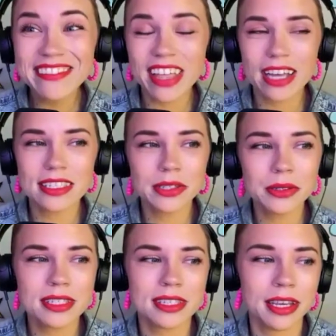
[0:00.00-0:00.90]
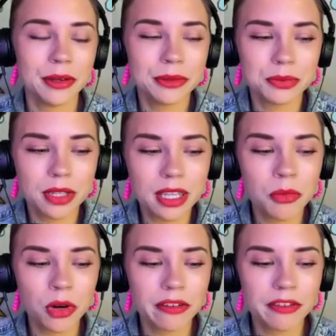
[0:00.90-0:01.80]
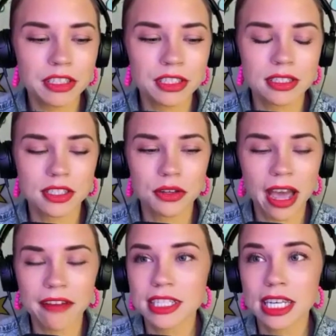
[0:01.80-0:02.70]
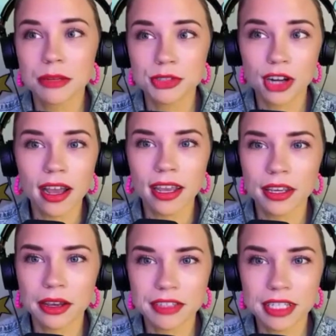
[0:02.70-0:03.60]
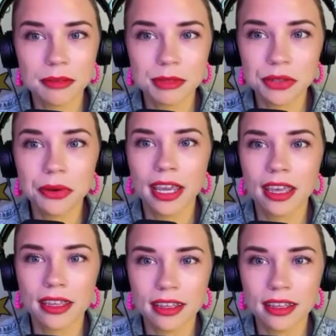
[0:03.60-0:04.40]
that. So it was really more of a just, you have to keep trying. You have to keep doing it.